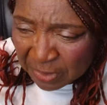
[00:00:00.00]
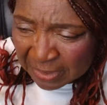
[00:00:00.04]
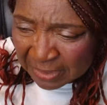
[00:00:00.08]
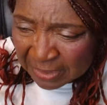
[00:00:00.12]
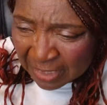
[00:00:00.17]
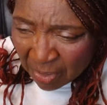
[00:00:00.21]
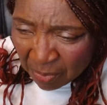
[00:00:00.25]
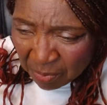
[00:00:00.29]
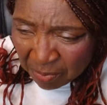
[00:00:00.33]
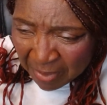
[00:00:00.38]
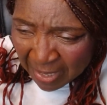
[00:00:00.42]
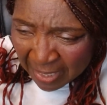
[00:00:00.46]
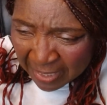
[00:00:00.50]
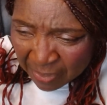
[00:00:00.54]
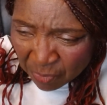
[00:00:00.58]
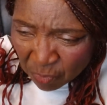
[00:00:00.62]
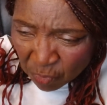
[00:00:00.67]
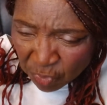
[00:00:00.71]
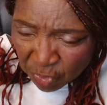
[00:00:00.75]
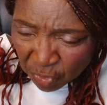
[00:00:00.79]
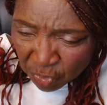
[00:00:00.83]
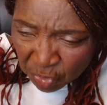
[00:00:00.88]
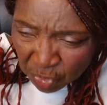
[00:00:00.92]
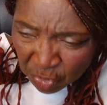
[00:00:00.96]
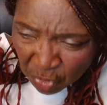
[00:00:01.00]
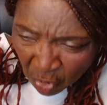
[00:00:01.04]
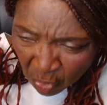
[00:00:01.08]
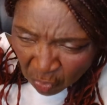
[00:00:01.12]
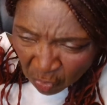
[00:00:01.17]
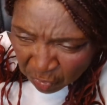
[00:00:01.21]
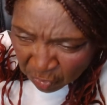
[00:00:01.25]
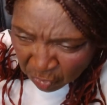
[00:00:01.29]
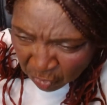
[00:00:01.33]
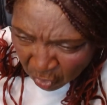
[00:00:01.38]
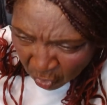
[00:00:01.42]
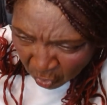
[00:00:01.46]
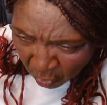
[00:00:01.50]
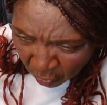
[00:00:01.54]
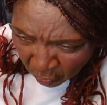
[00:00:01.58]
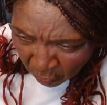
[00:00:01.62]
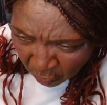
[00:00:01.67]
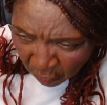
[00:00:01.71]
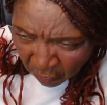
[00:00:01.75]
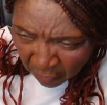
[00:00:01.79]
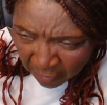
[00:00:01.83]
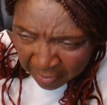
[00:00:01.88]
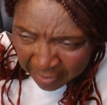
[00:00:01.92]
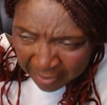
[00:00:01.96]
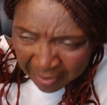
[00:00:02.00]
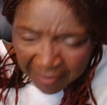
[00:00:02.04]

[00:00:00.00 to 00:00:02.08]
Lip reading: somebody who you don't know